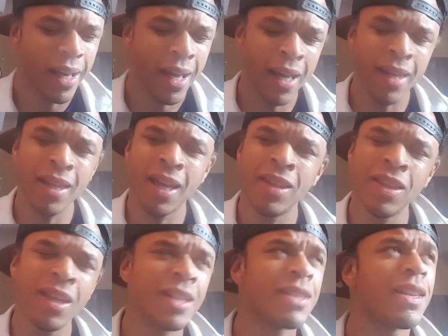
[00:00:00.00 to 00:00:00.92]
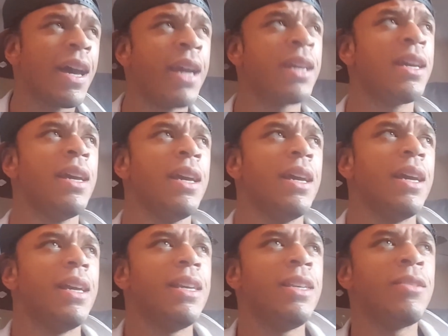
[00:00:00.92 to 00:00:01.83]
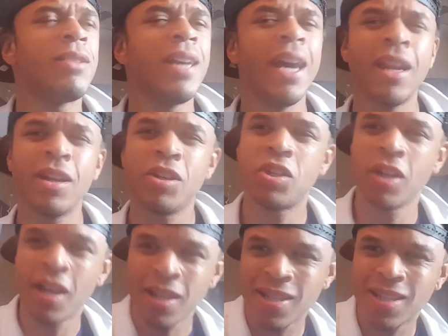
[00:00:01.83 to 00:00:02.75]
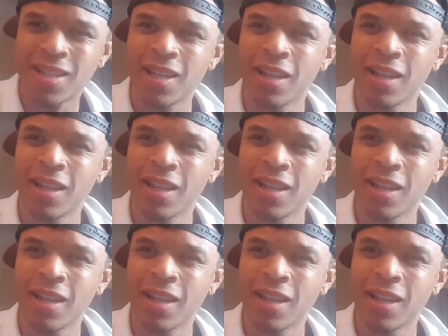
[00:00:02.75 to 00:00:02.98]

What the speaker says: And then it's like, you can't adjust